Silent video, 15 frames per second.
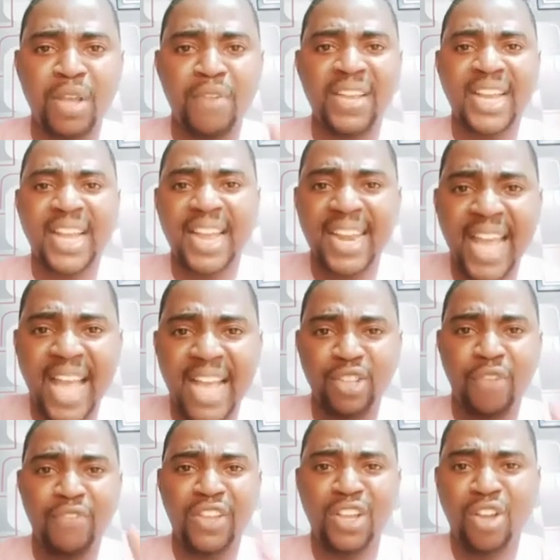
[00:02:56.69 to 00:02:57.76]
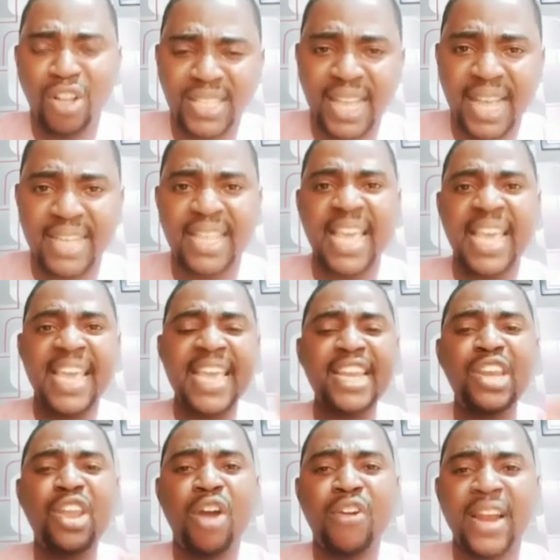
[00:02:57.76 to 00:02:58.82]
of the canals, of the gutters,
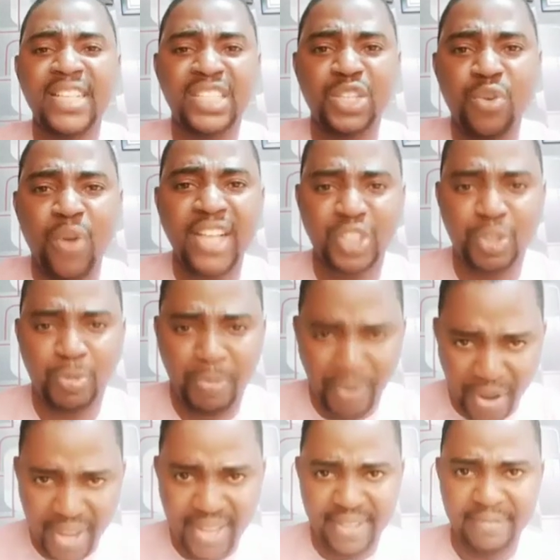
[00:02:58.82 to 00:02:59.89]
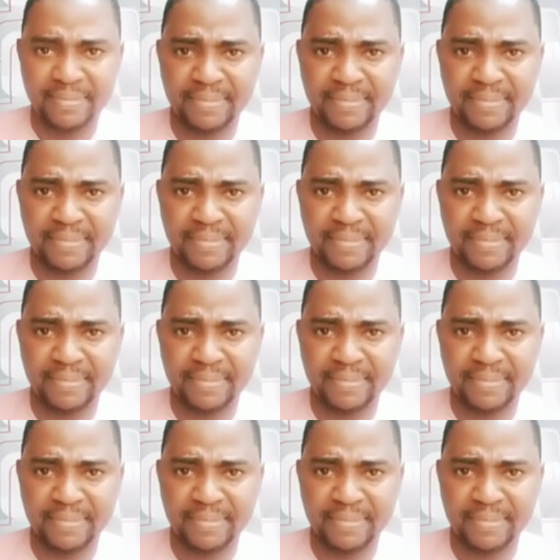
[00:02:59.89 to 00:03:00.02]
indoor residual spray,